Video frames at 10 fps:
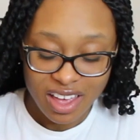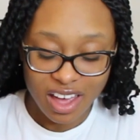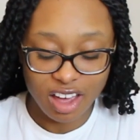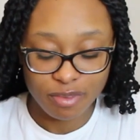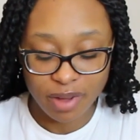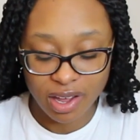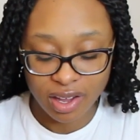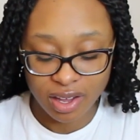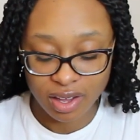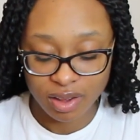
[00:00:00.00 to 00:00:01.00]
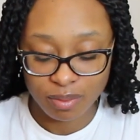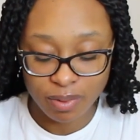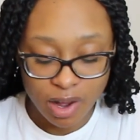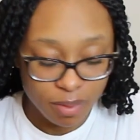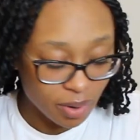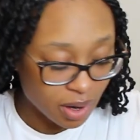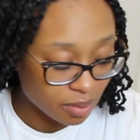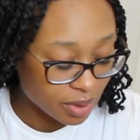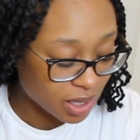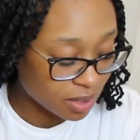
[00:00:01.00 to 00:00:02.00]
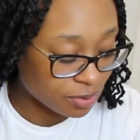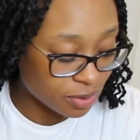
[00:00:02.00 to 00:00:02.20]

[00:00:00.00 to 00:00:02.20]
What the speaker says: I have my brow pomade